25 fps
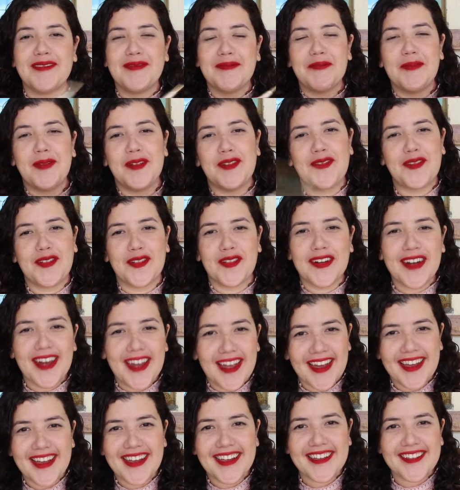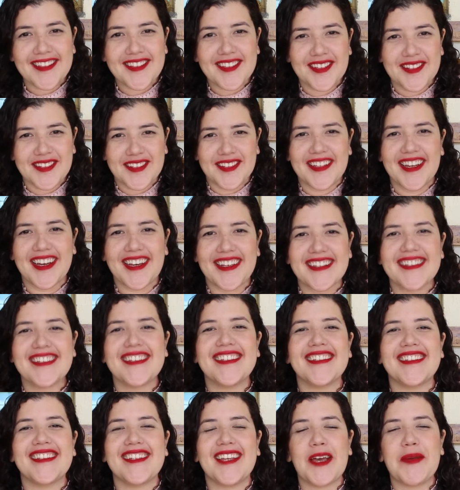before I show you guys
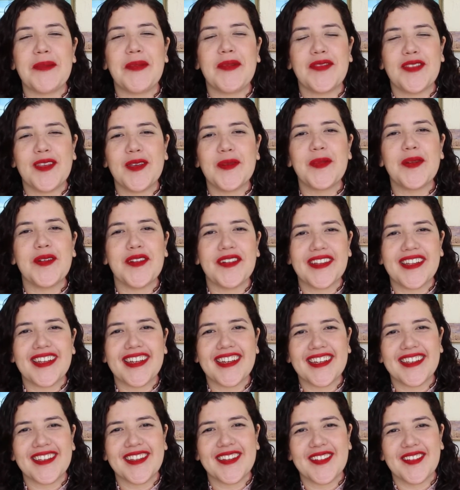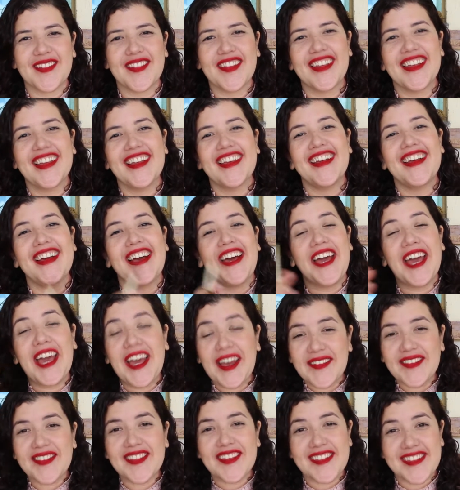the type of TPR that I do, I
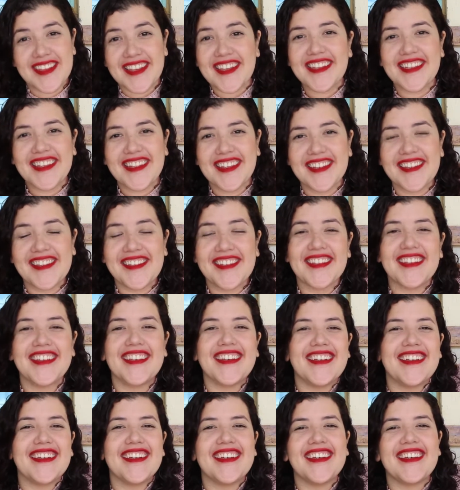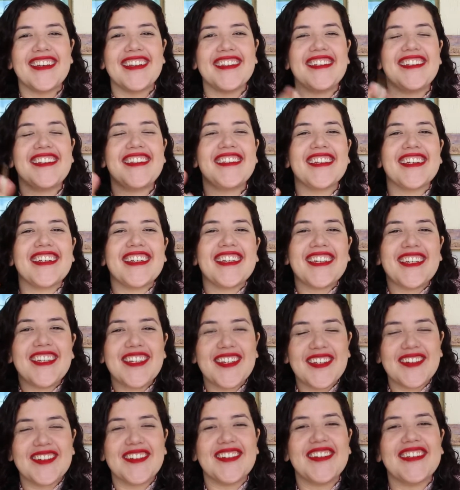have to say this. It's the
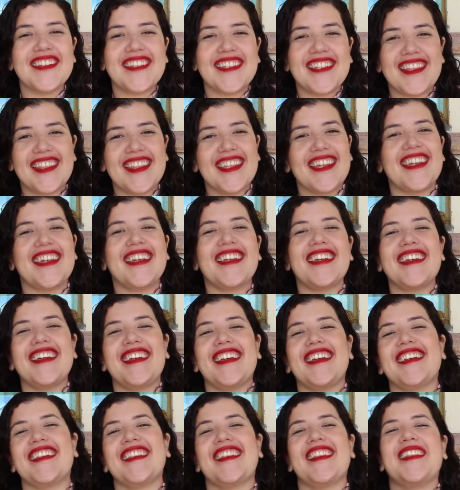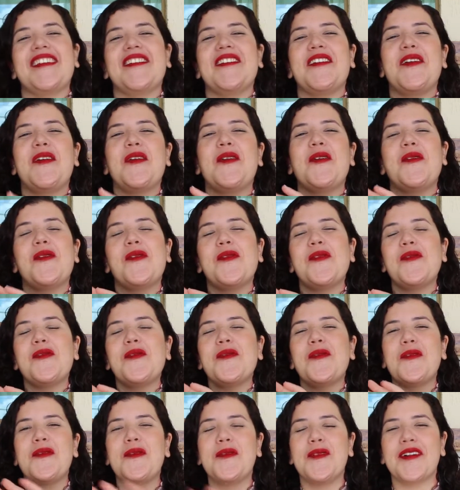cutest thing in the
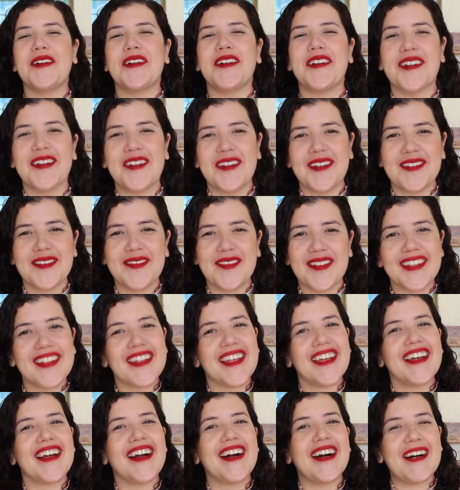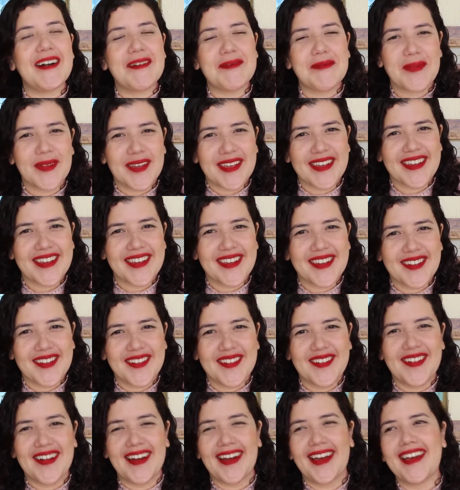whole world when they copy
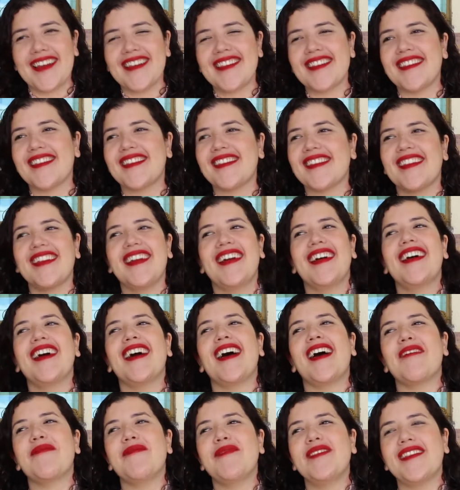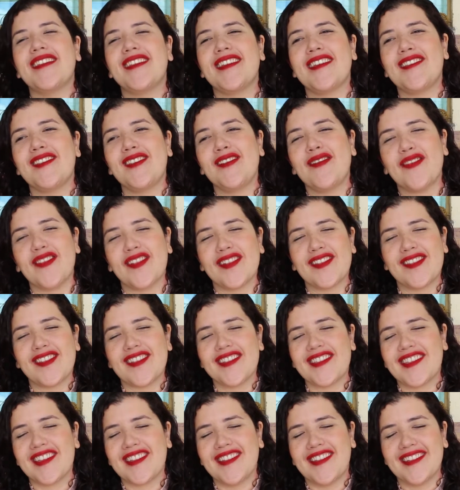you. I've been teaching for
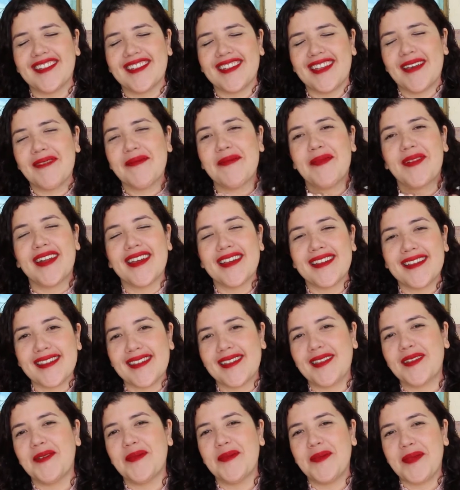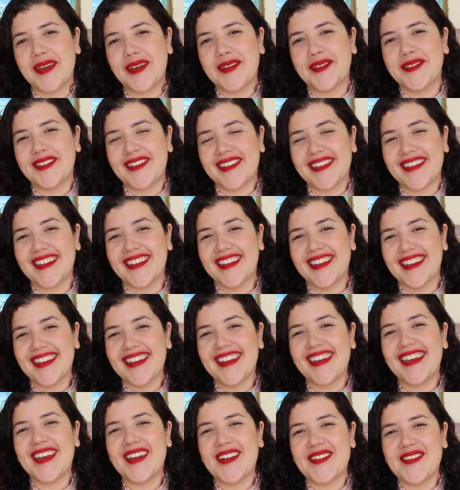such a long time, but I still melt
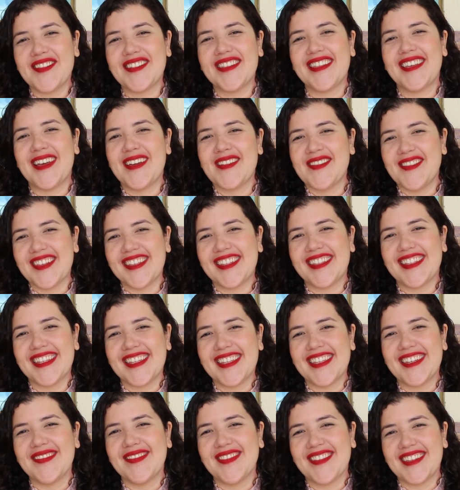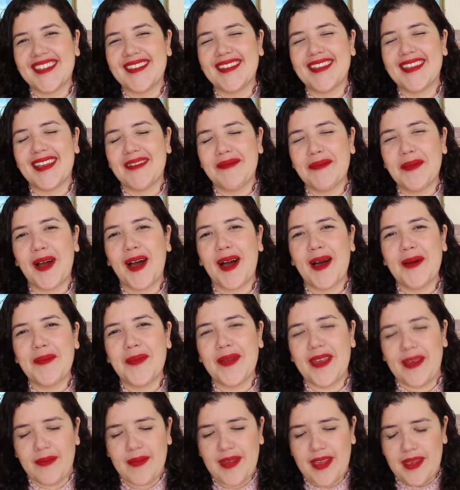every time I see them
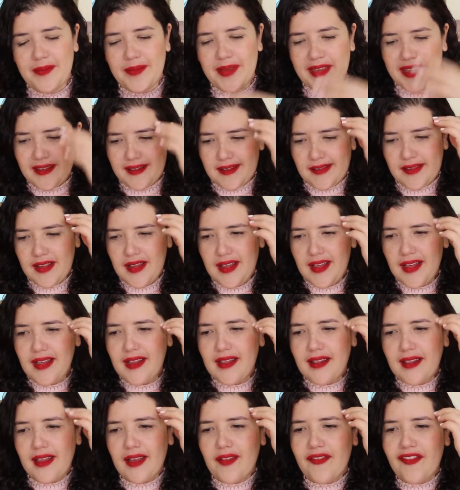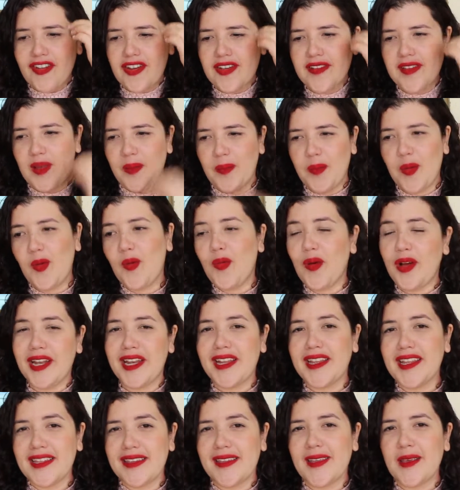copy me, because, like, for example, one
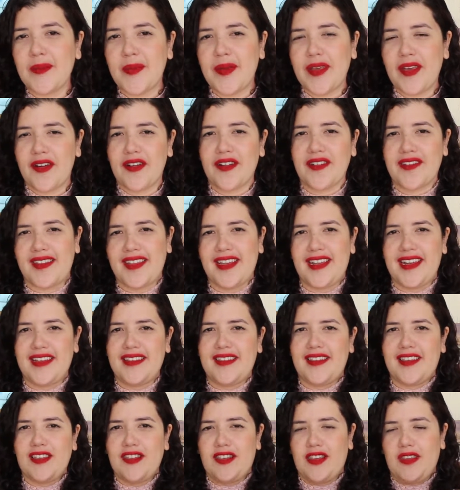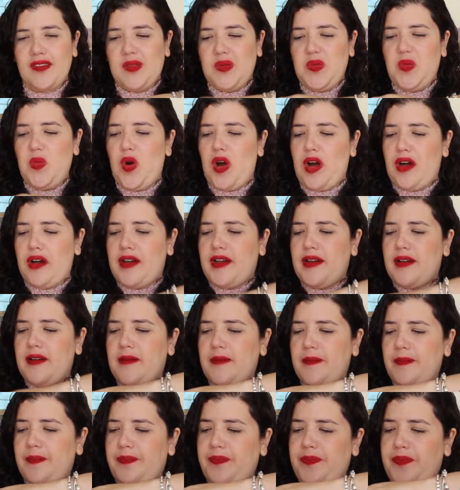of the TPRs that I teach is walk.
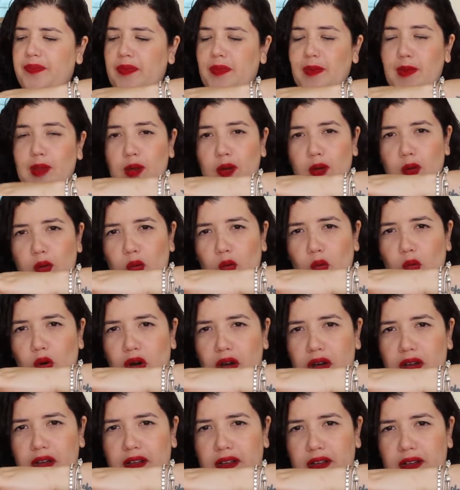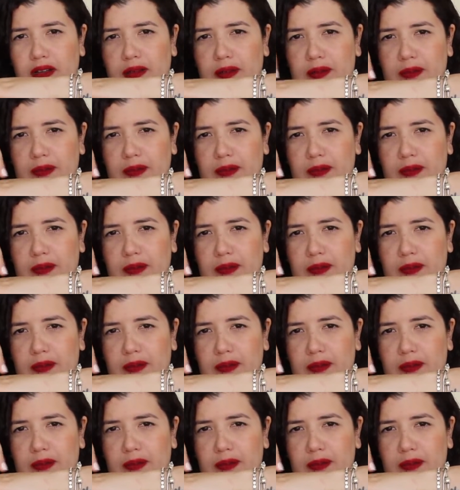Walk.